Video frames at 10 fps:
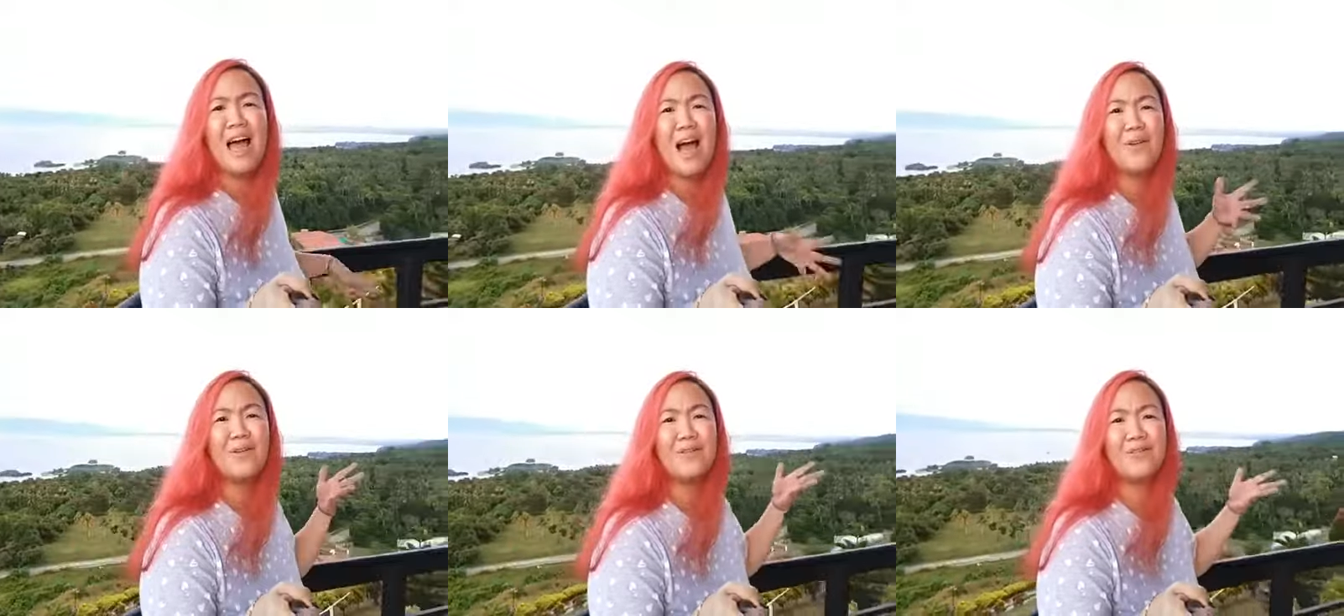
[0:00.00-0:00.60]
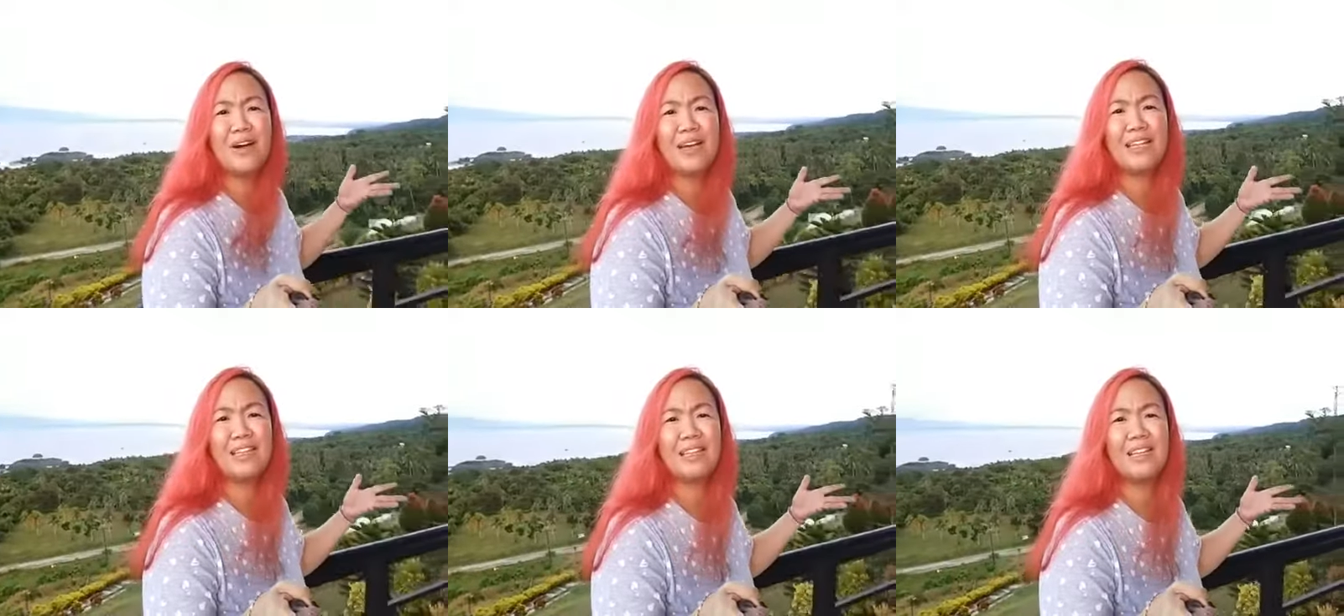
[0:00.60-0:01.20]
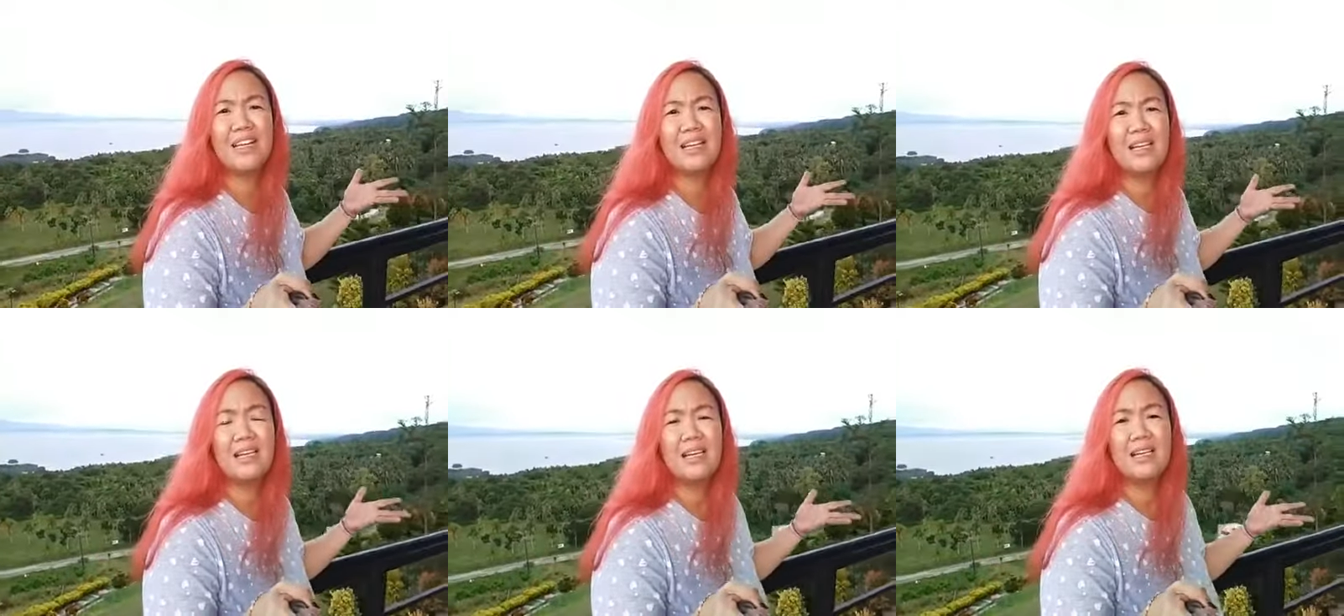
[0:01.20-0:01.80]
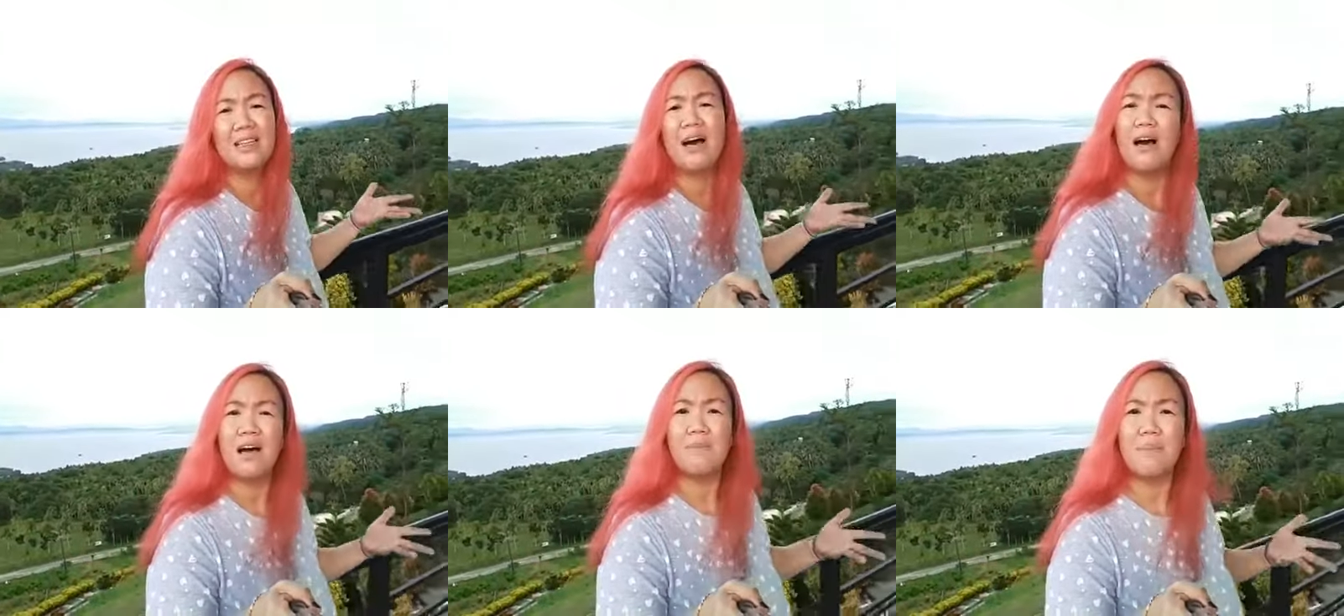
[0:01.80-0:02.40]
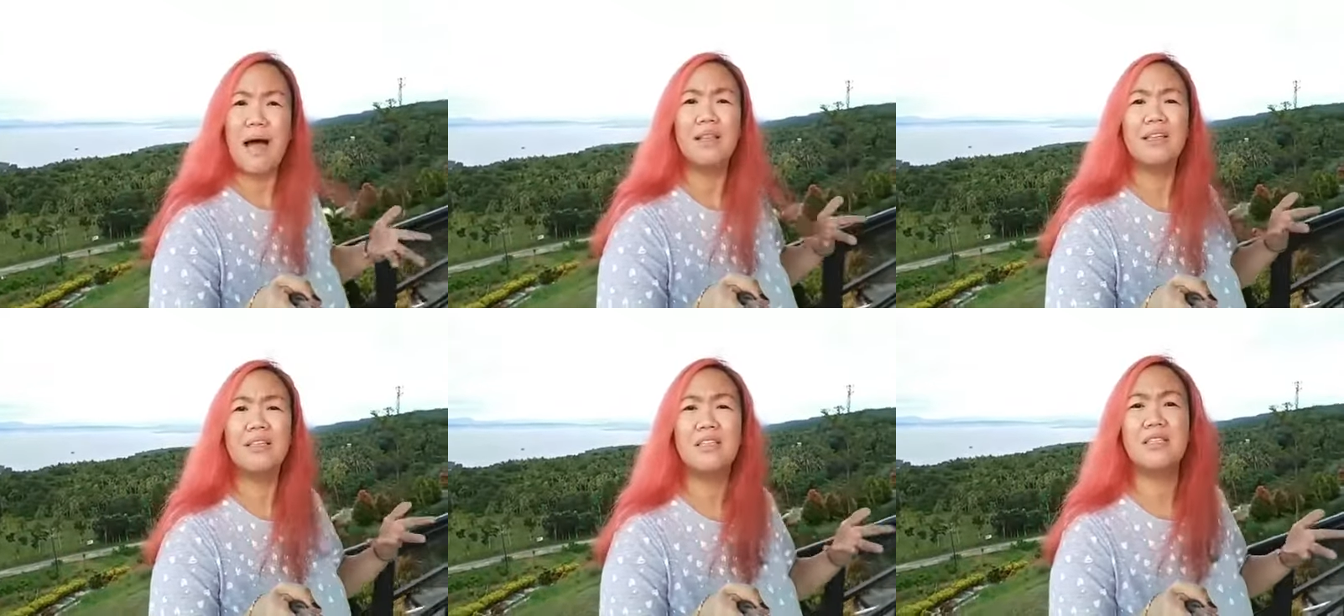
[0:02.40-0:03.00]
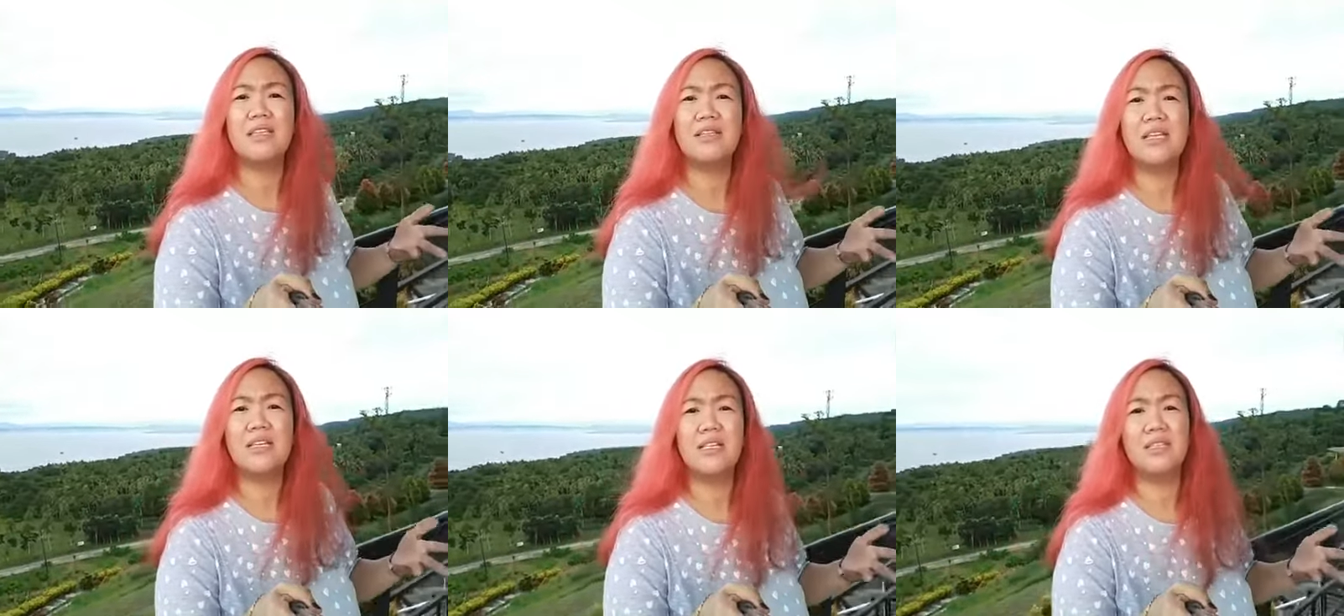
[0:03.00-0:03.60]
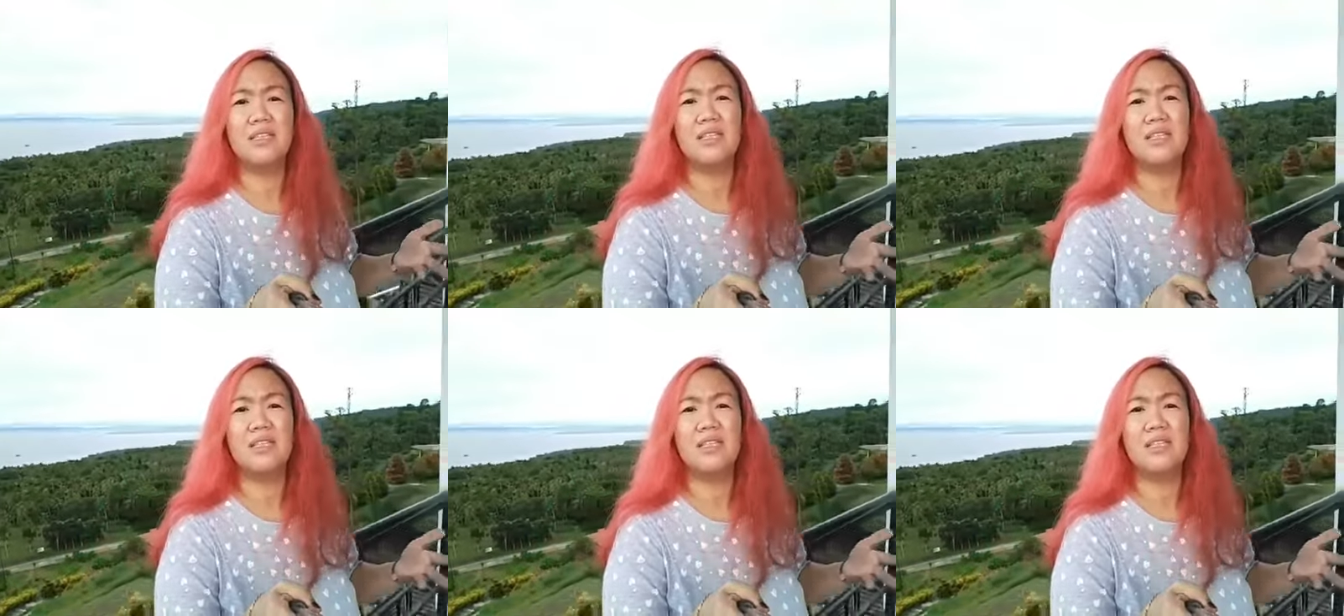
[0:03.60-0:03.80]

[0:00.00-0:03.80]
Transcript: How do you find the balance that you need